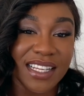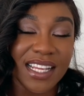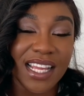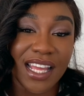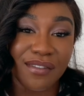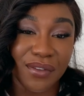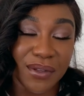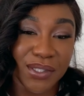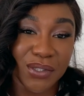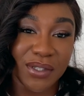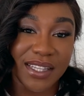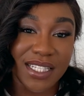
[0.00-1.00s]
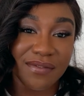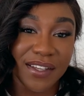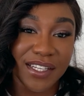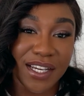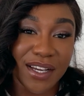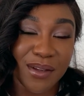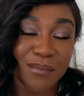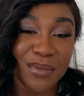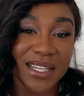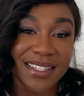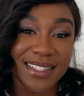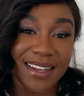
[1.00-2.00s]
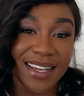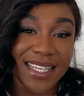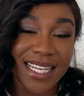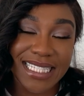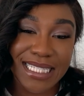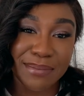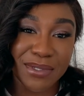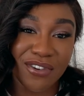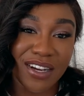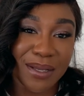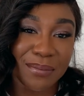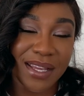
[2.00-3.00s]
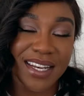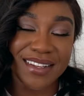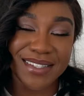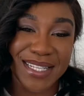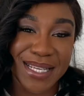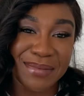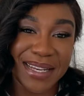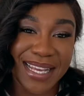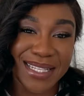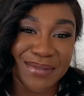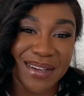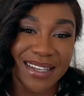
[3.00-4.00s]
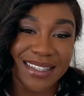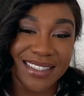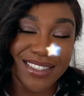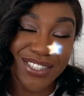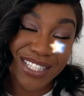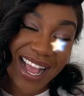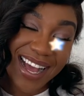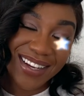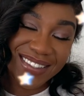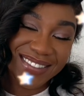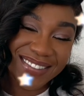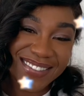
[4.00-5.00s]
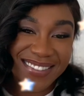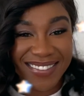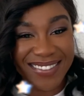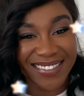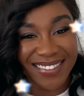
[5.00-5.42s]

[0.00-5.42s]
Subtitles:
If you enjoyed this video, please like and subscribe, and I'll see you in my next one. Ciao!